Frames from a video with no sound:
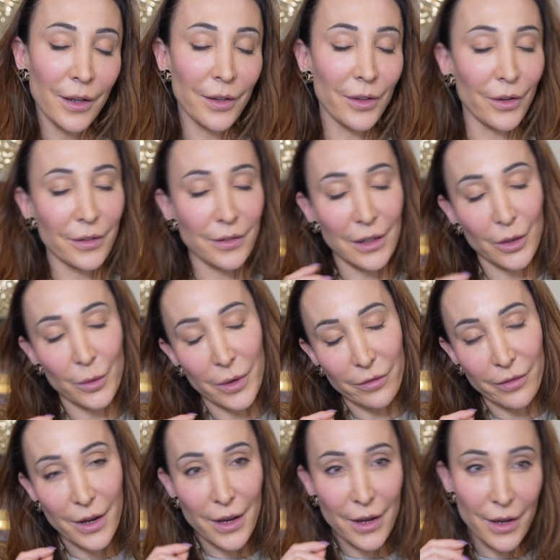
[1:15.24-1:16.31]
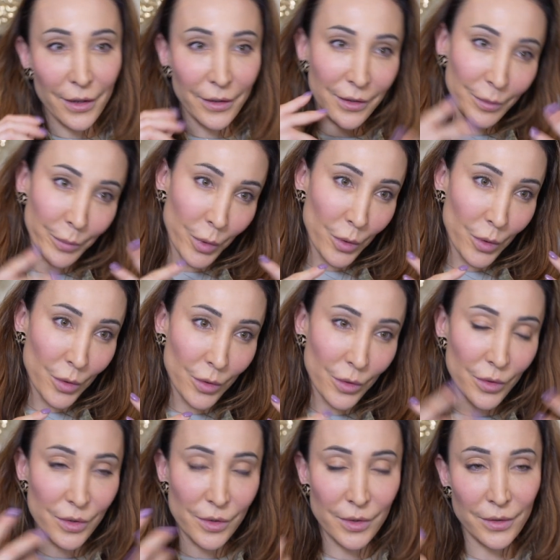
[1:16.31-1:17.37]
lots of red,
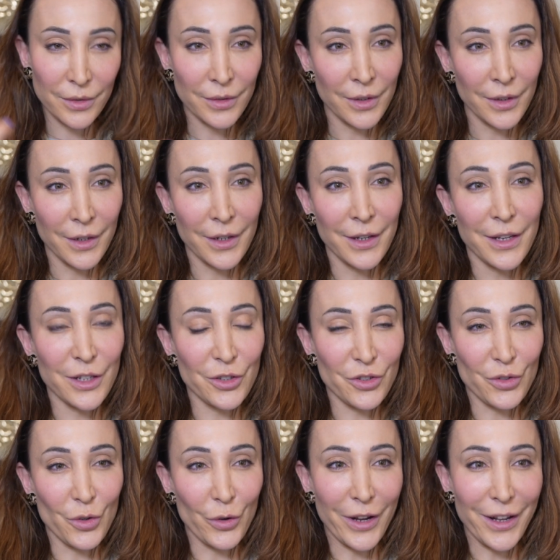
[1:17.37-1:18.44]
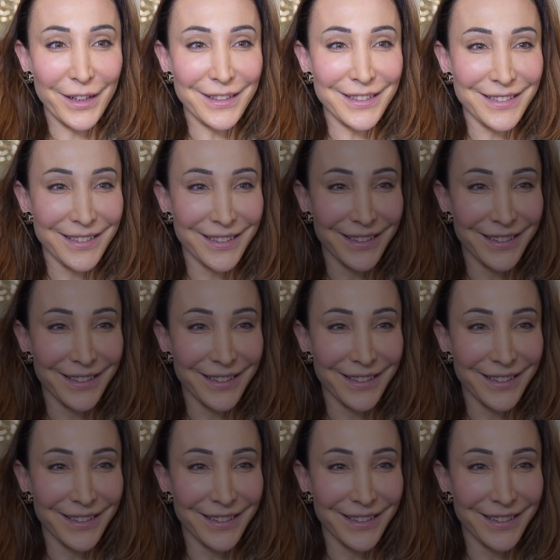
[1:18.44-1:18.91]
pores, and it's just not nice.